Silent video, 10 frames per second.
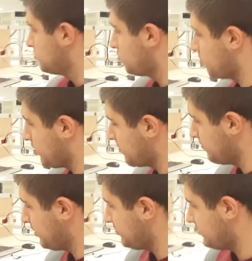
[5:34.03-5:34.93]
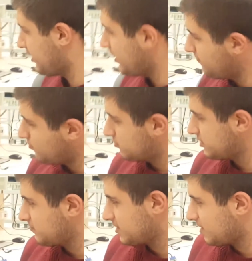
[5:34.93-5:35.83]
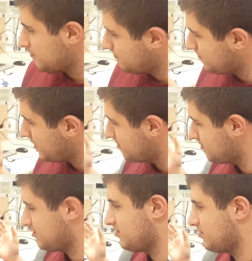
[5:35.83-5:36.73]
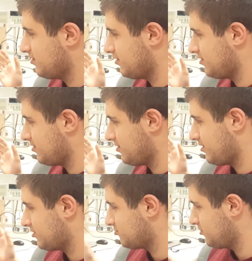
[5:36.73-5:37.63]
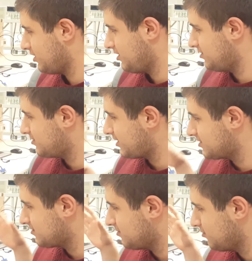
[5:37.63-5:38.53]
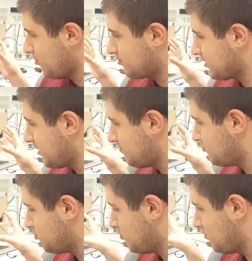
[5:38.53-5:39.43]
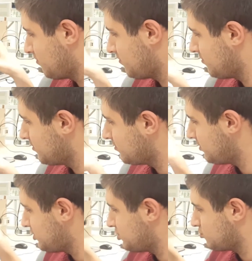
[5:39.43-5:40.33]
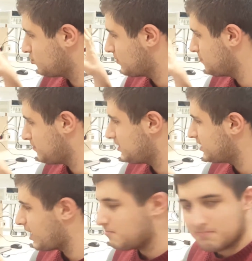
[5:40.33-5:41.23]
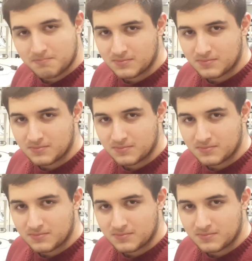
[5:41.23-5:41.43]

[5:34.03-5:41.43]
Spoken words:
So I played the game for some time, and actually it takes long time to reach to the mid game.